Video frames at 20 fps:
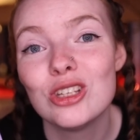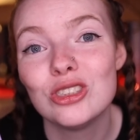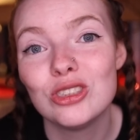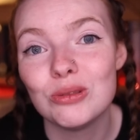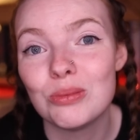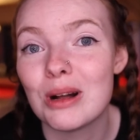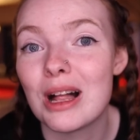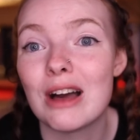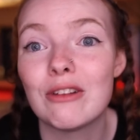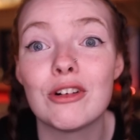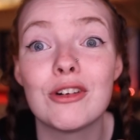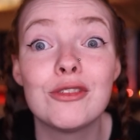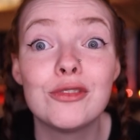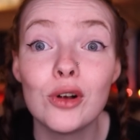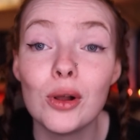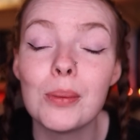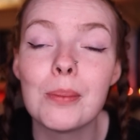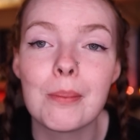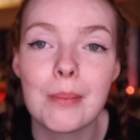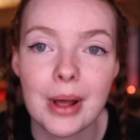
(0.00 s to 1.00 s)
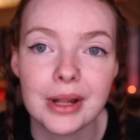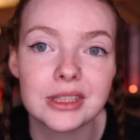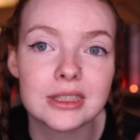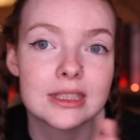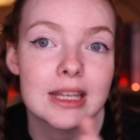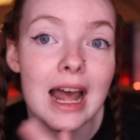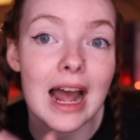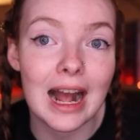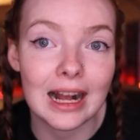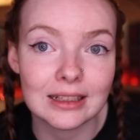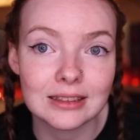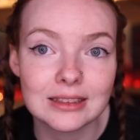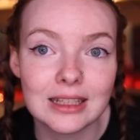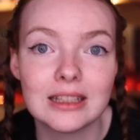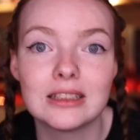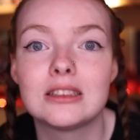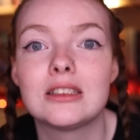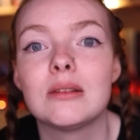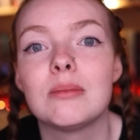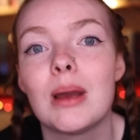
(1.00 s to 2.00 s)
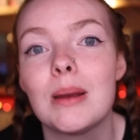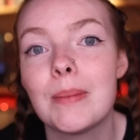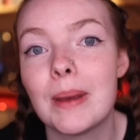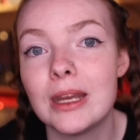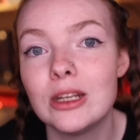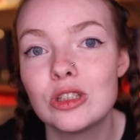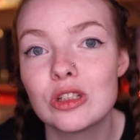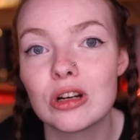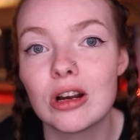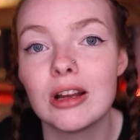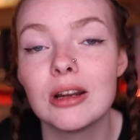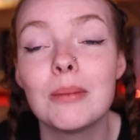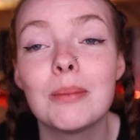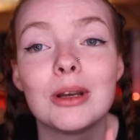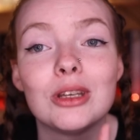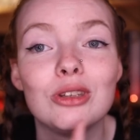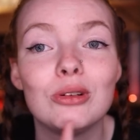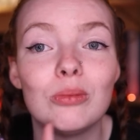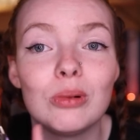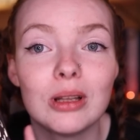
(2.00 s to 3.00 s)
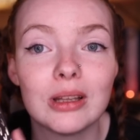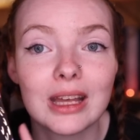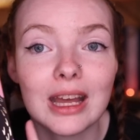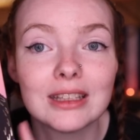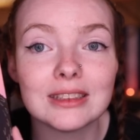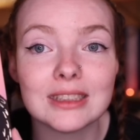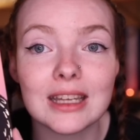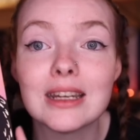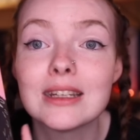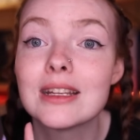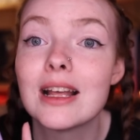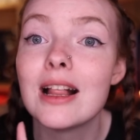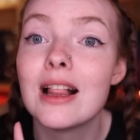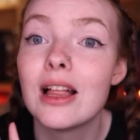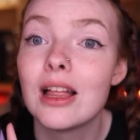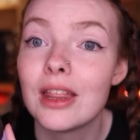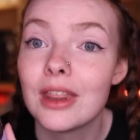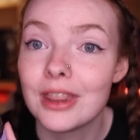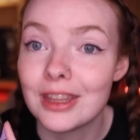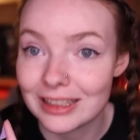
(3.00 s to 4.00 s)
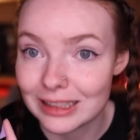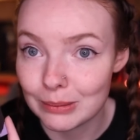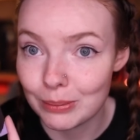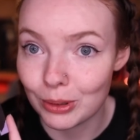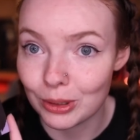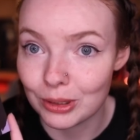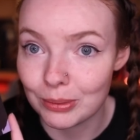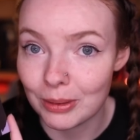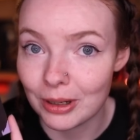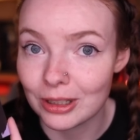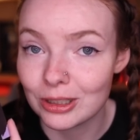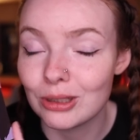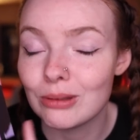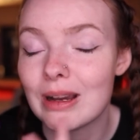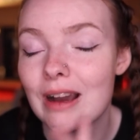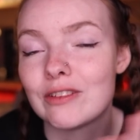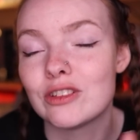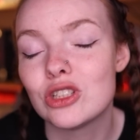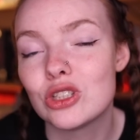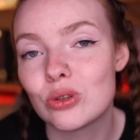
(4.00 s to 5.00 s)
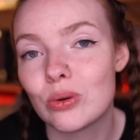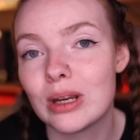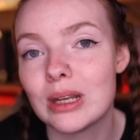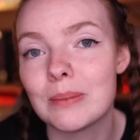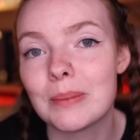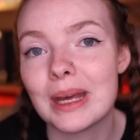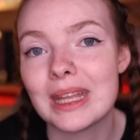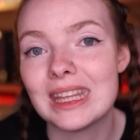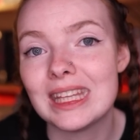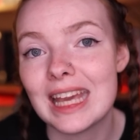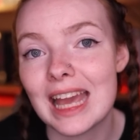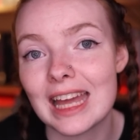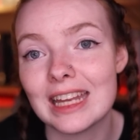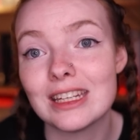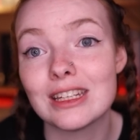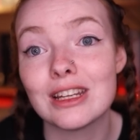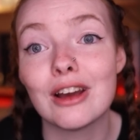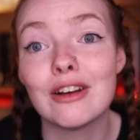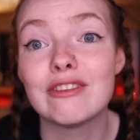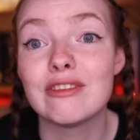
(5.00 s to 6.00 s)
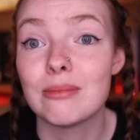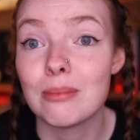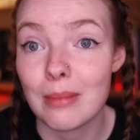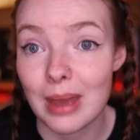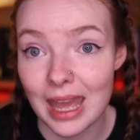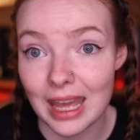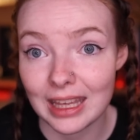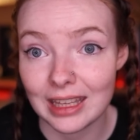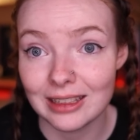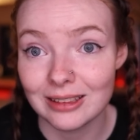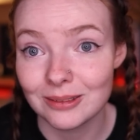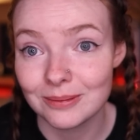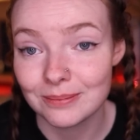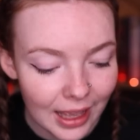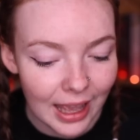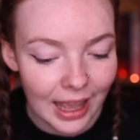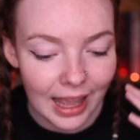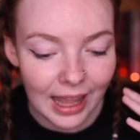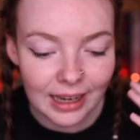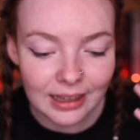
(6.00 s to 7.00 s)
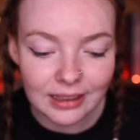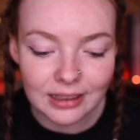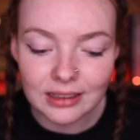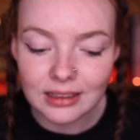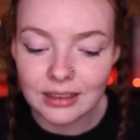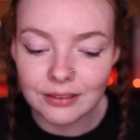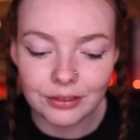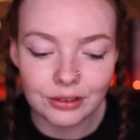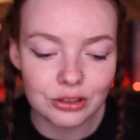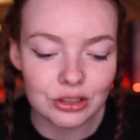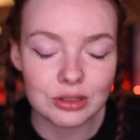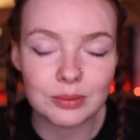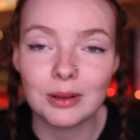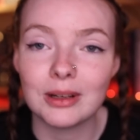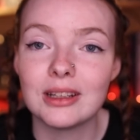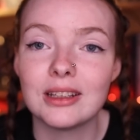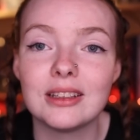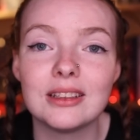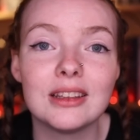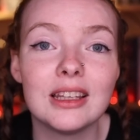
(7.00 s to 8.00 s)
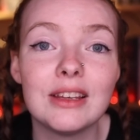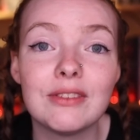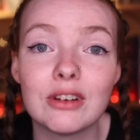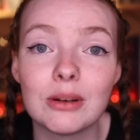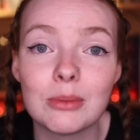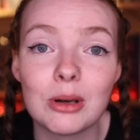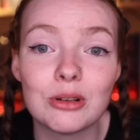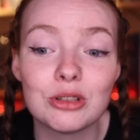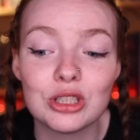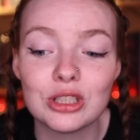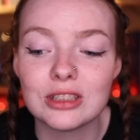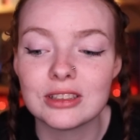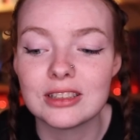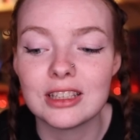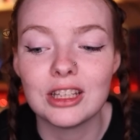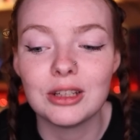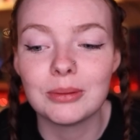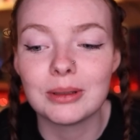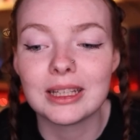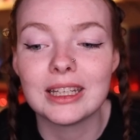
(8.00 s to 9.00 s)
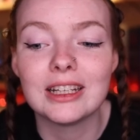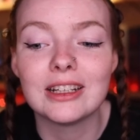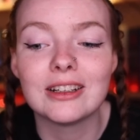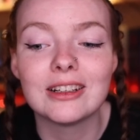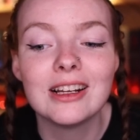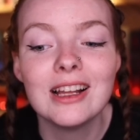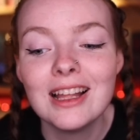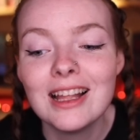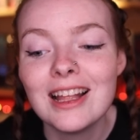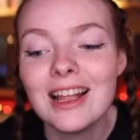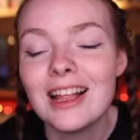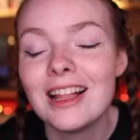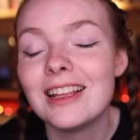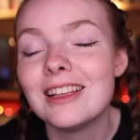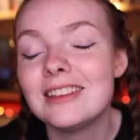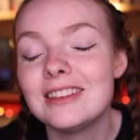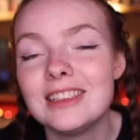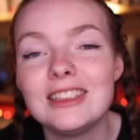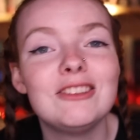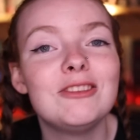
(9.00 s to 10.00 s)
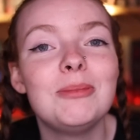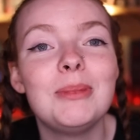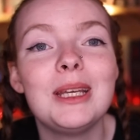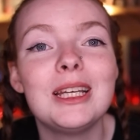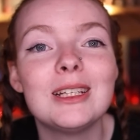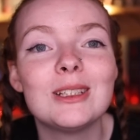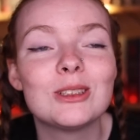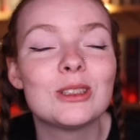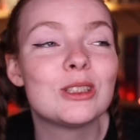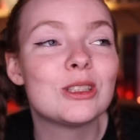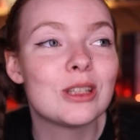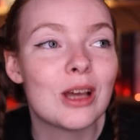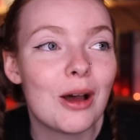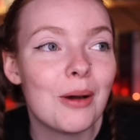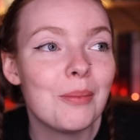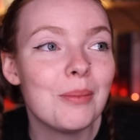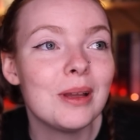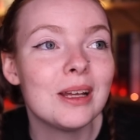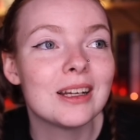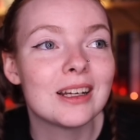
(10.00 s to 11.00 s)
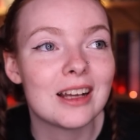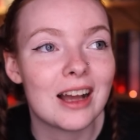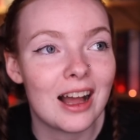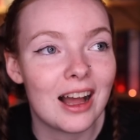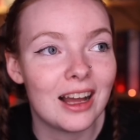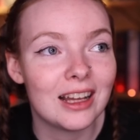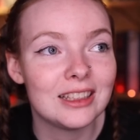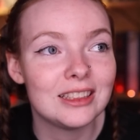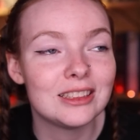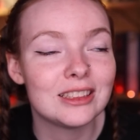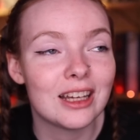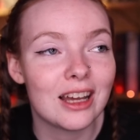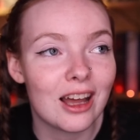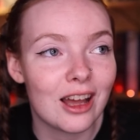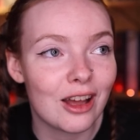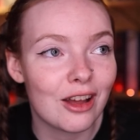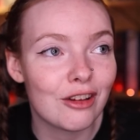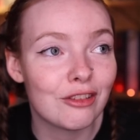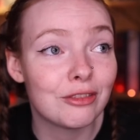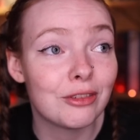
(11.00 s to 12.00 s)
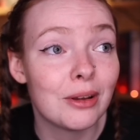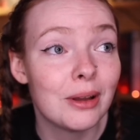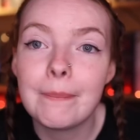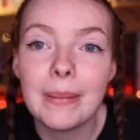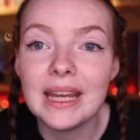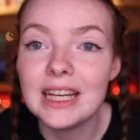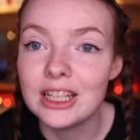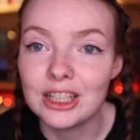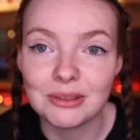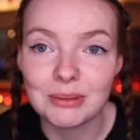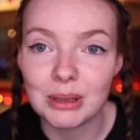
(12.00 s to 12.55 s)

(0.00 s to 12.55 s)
you will have a full month's access to my Patreon, but you will get sent this bookmark. You have to join by the end of May. And if you just want to leave an emoji to say you were here, leave me some kind of pink